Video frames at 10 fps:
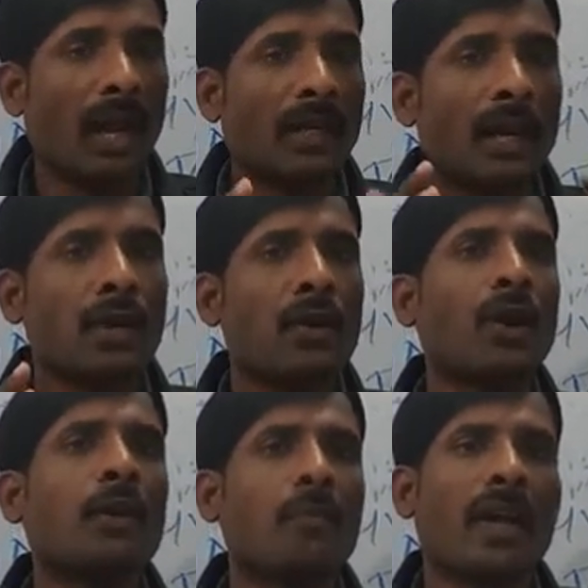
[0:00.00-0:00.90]

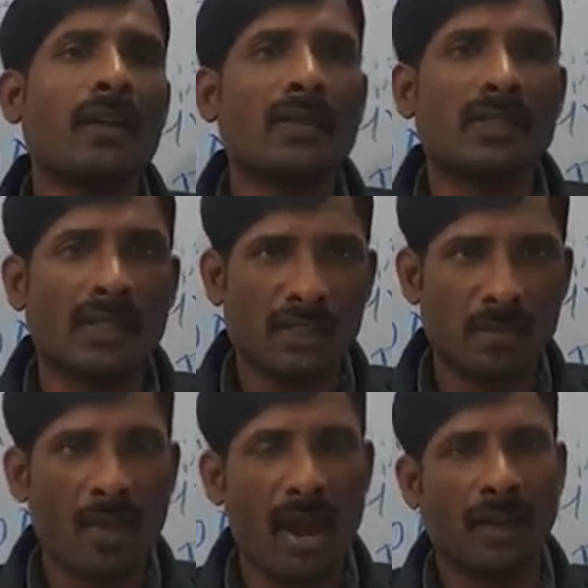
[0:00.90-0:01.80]
cannot marry with such a
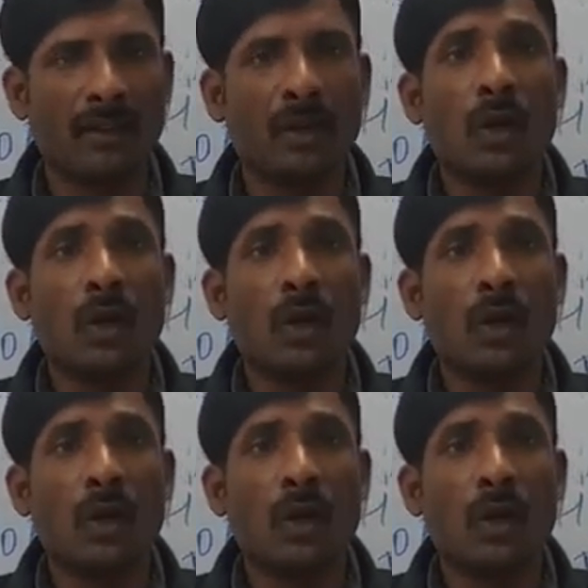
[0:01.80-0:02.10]
man